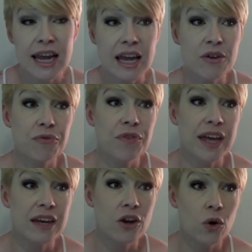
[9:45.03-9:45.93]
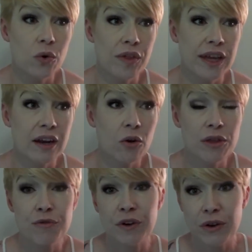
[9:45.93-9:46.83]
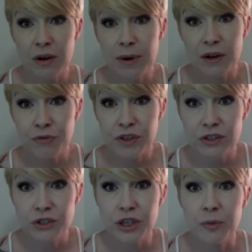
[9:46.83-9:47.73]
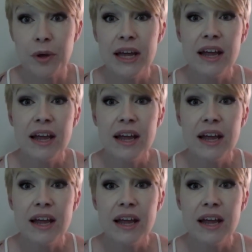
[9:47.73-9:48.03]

If they know that, oh, they found out about a field trip,